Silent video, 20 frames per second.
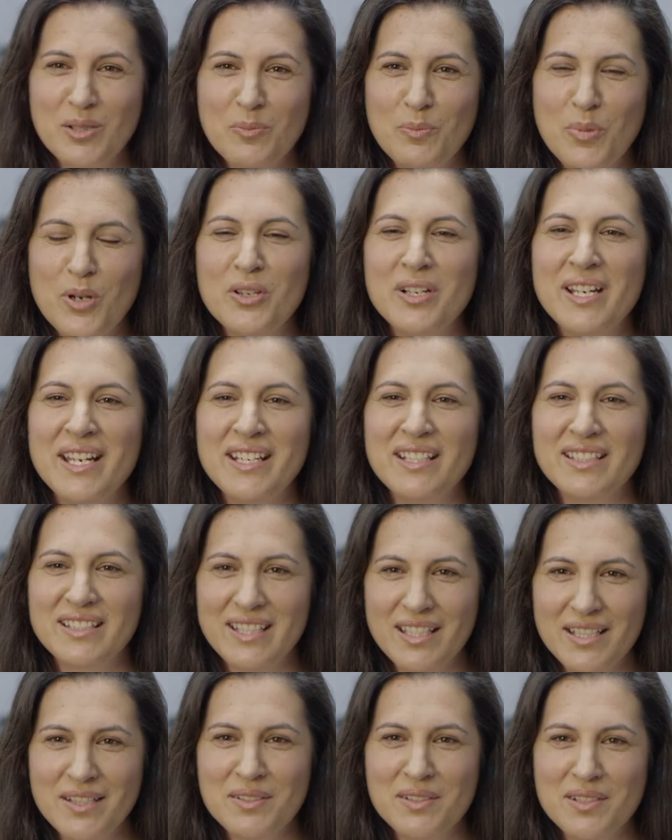Pong had a
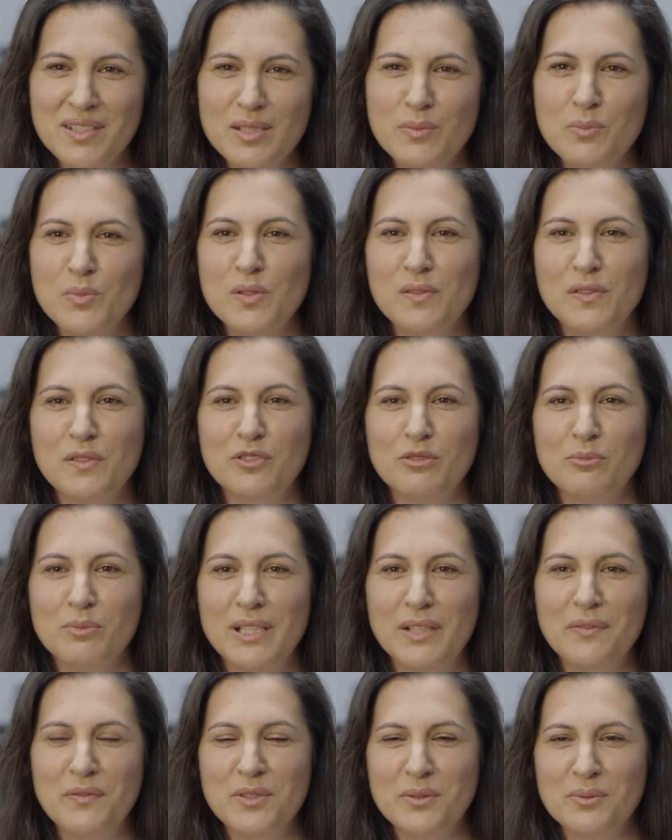counter moving from
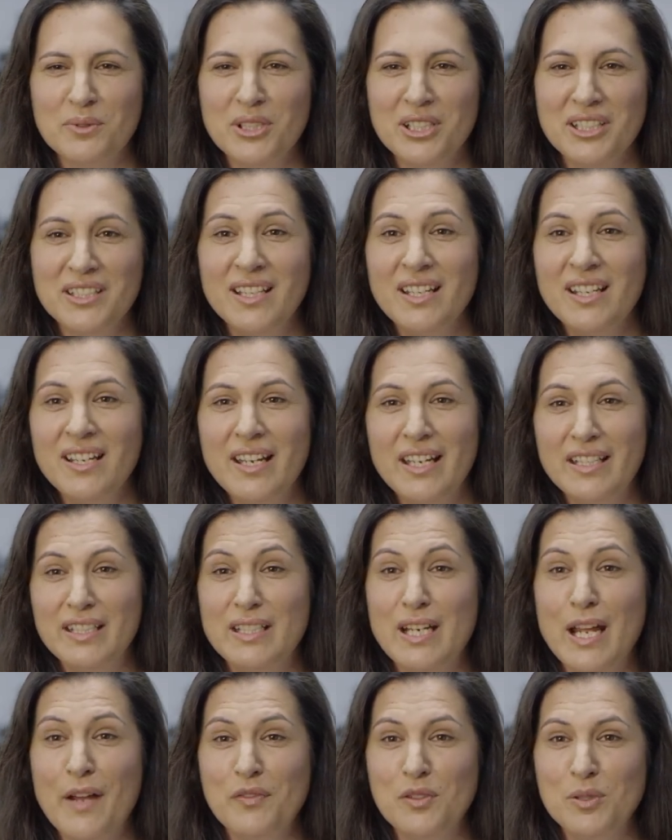left to right, and
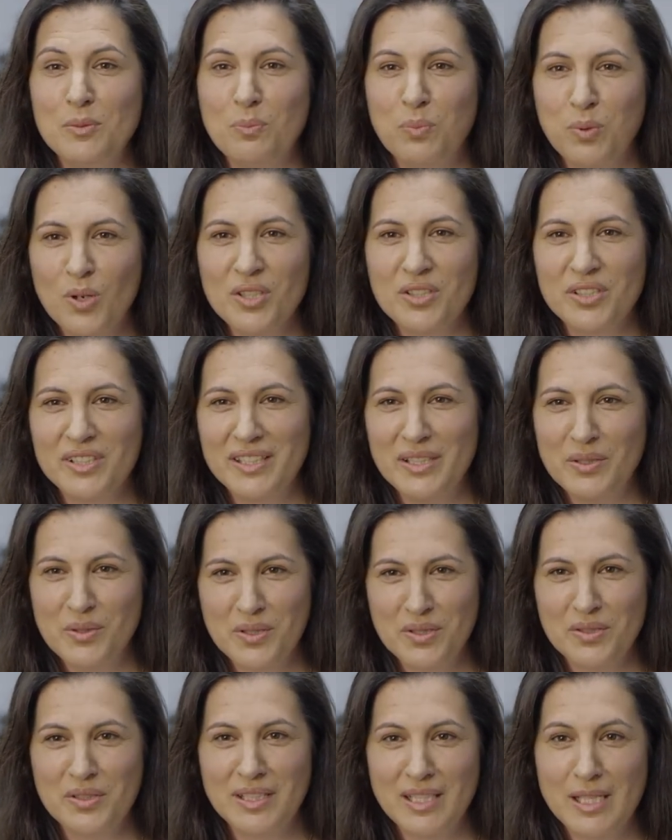you'd have to block it in
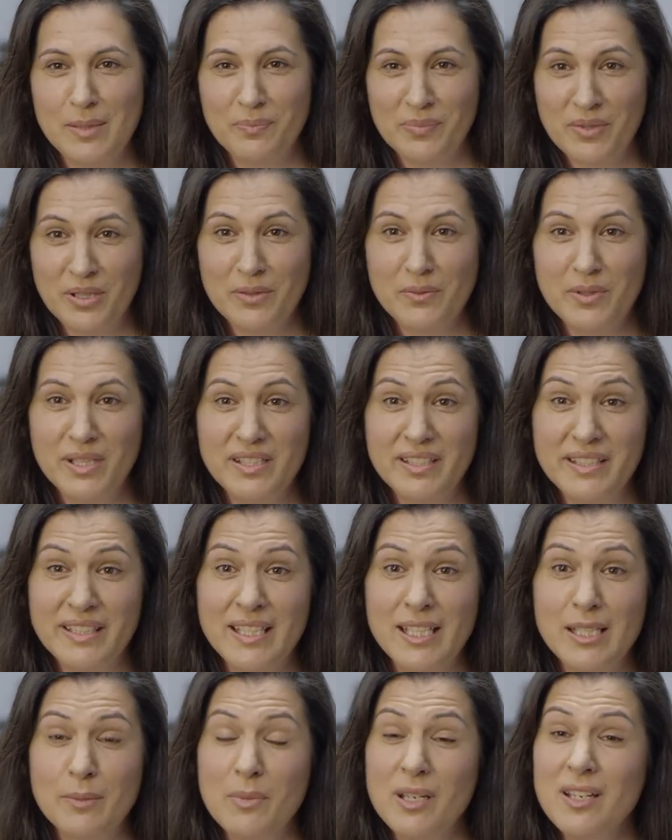order to keep going in the
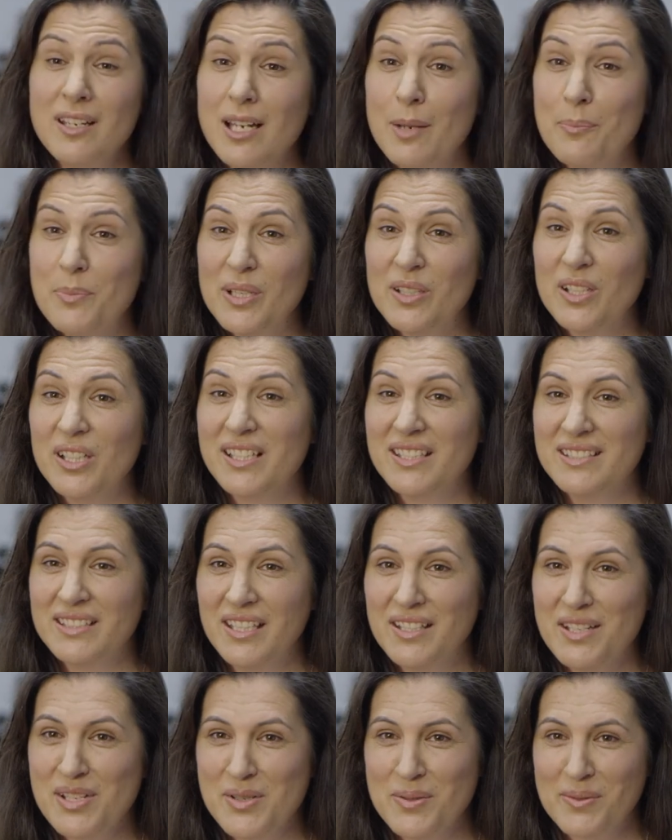game, a bit like a
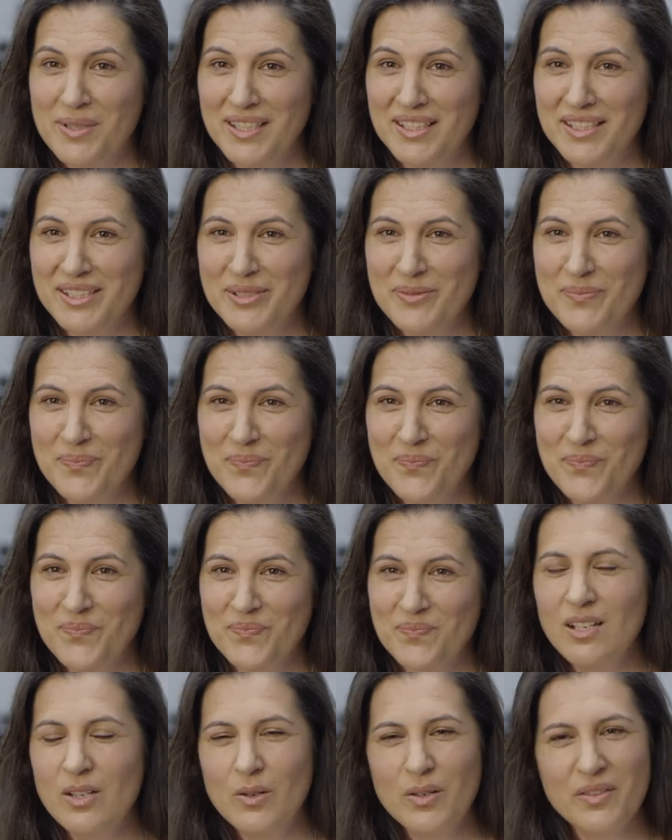tennis rally.
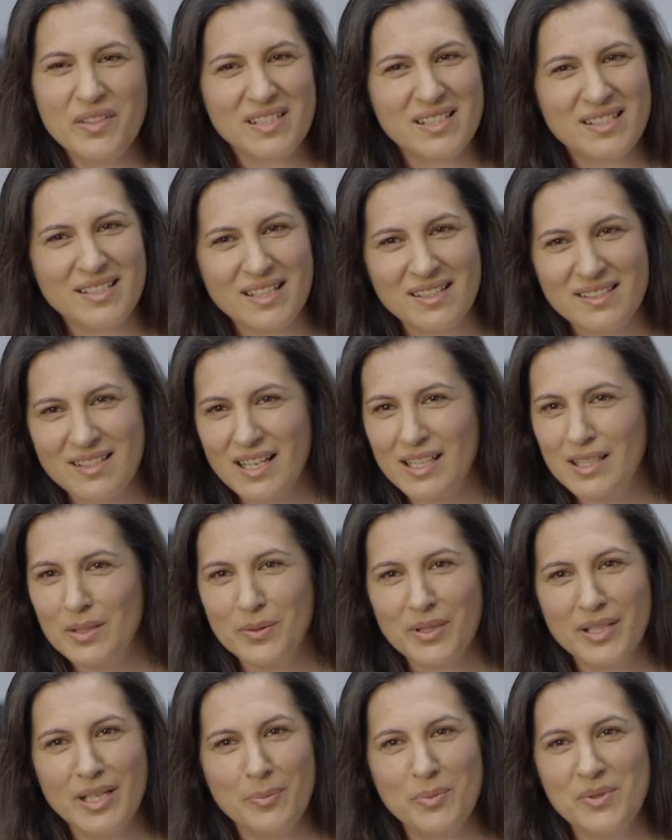This is exactly
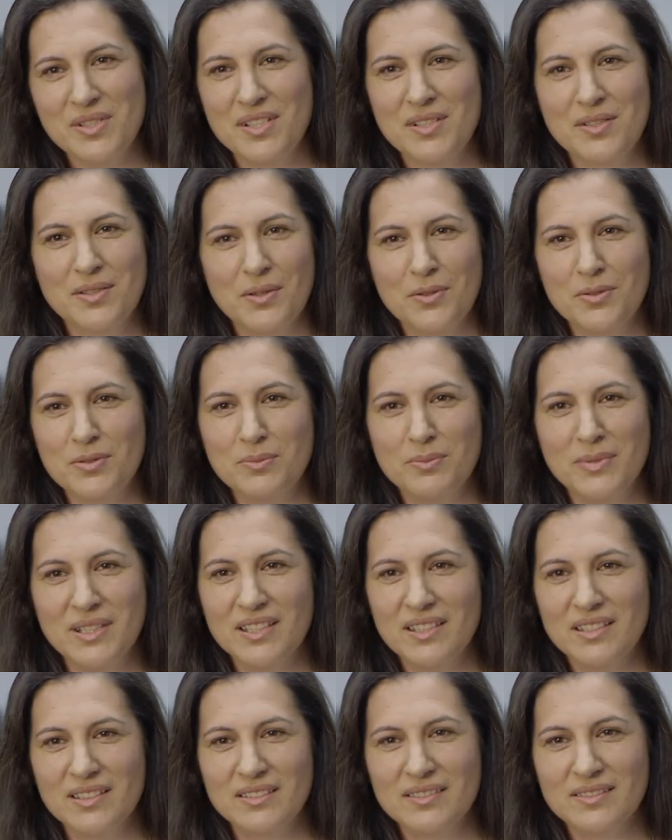what happens in social
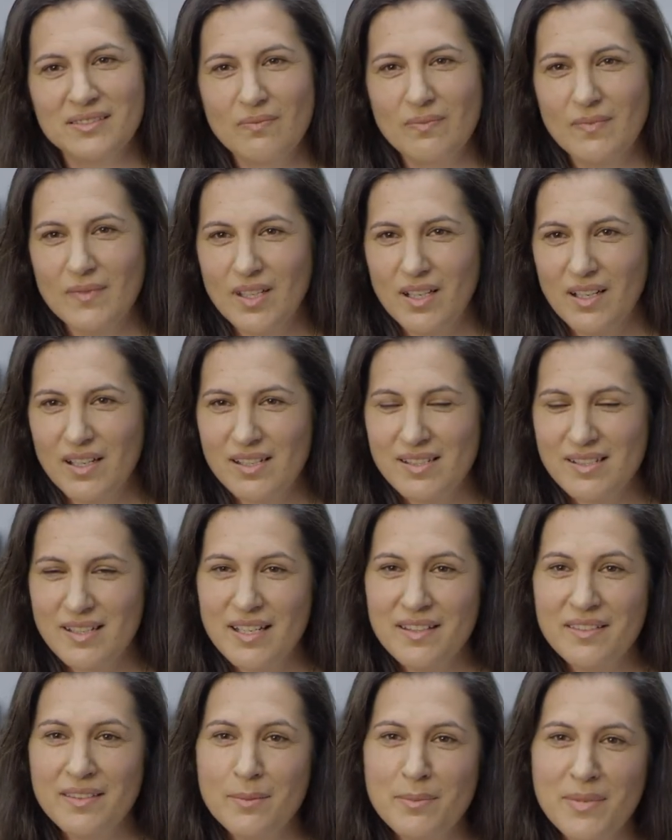media. I
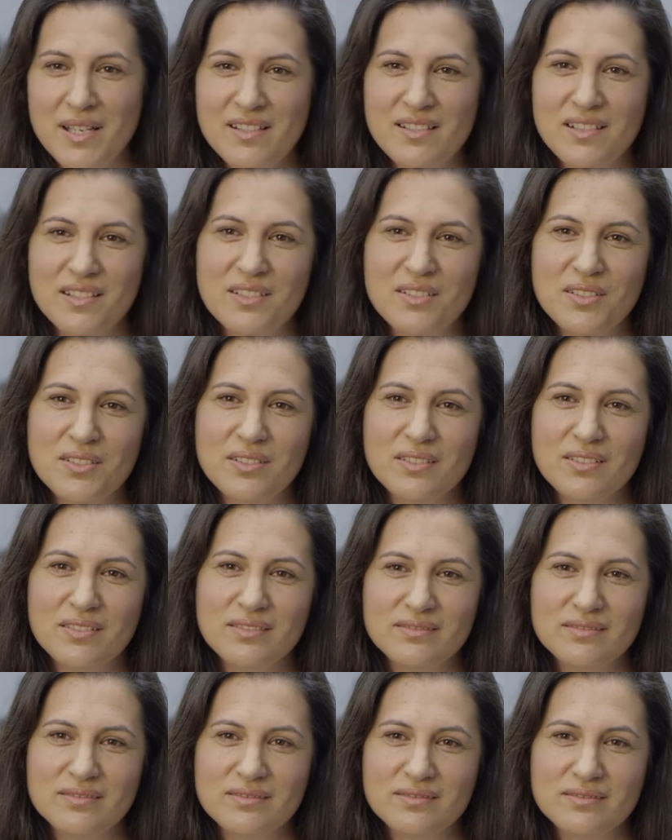send the message.
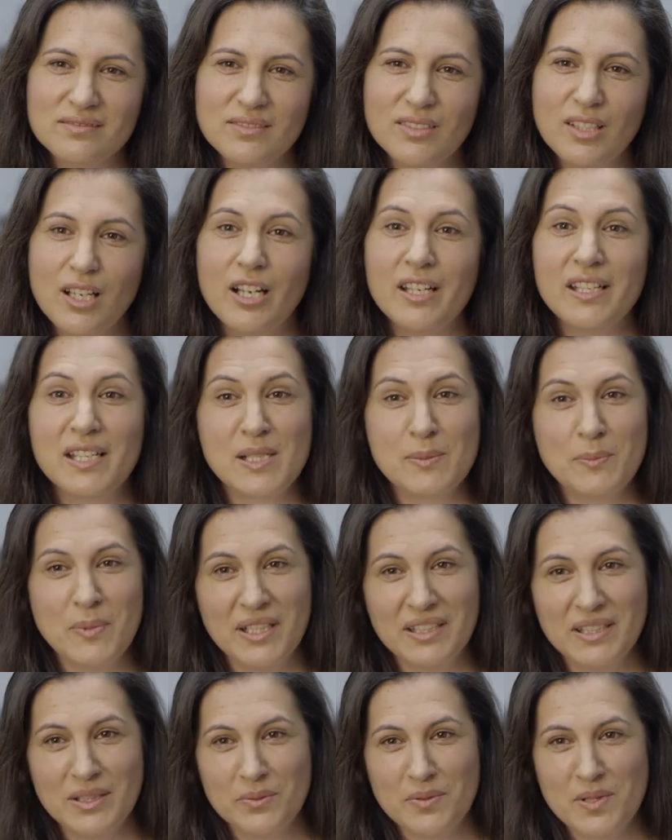I
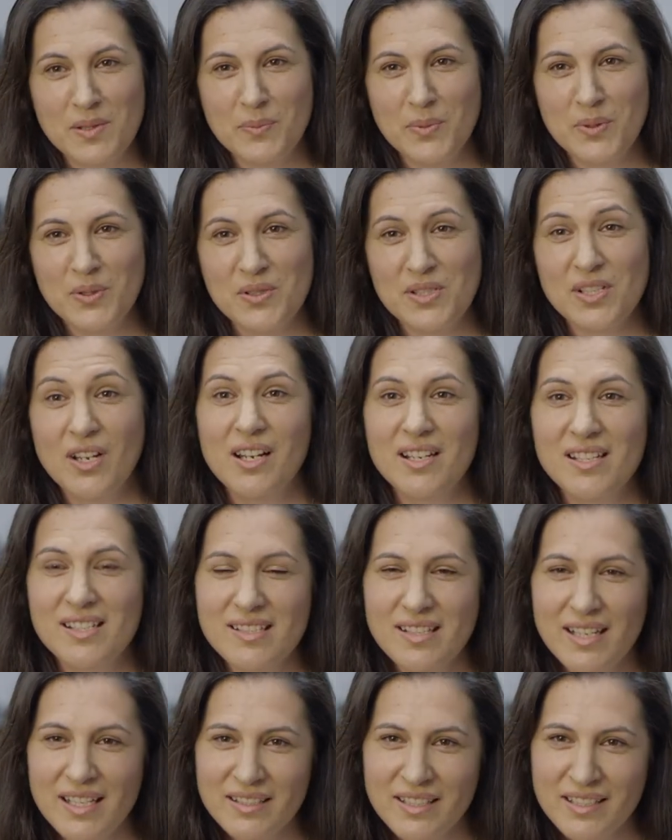expect a response. I
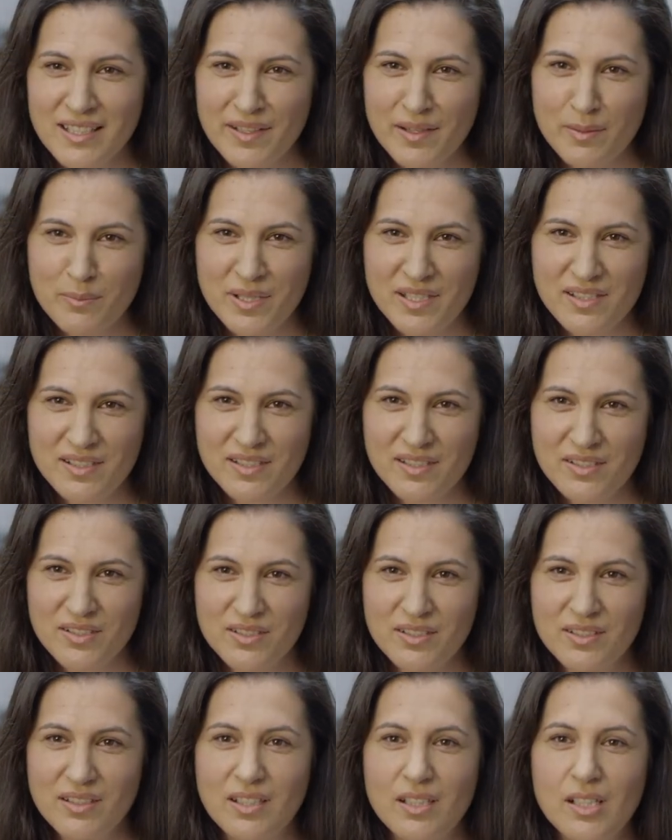send another
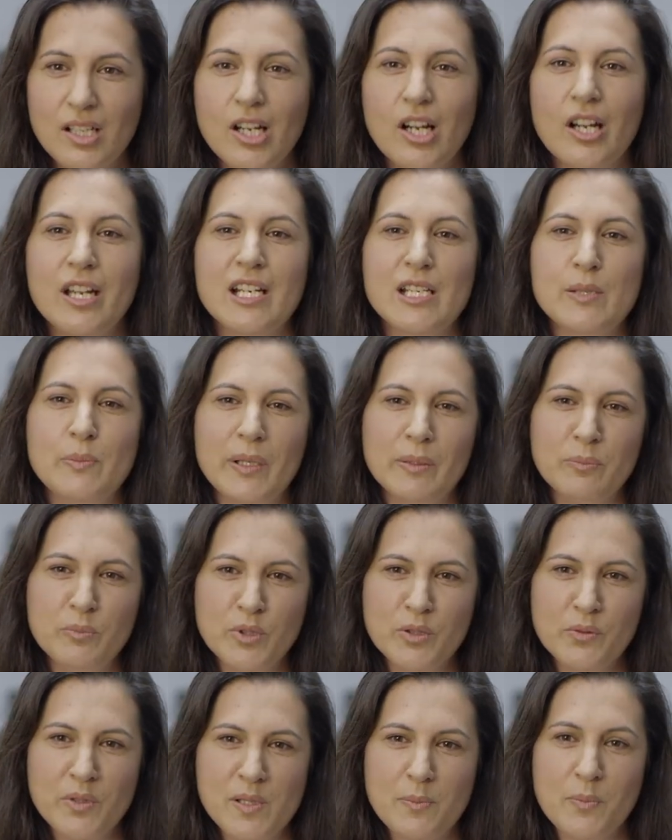message. I expect
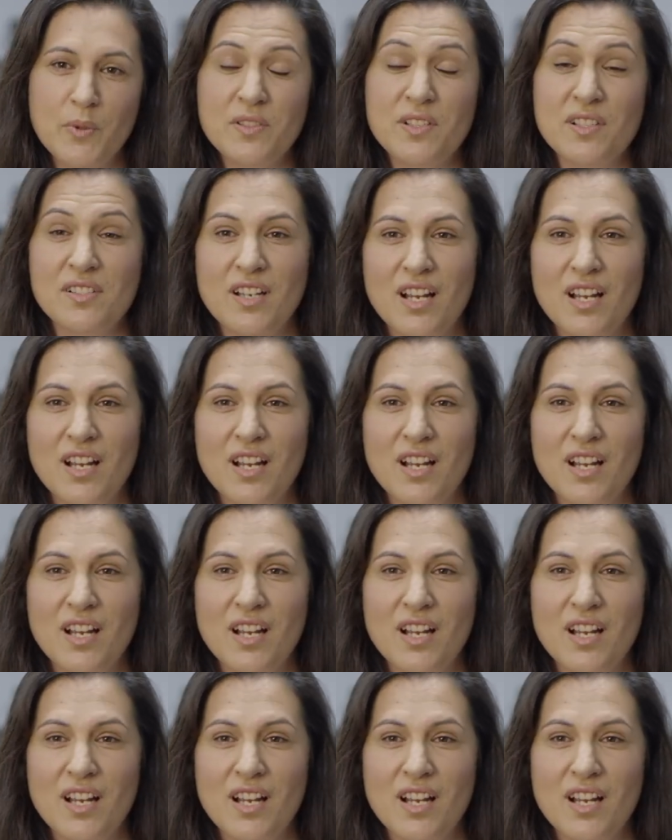more responses.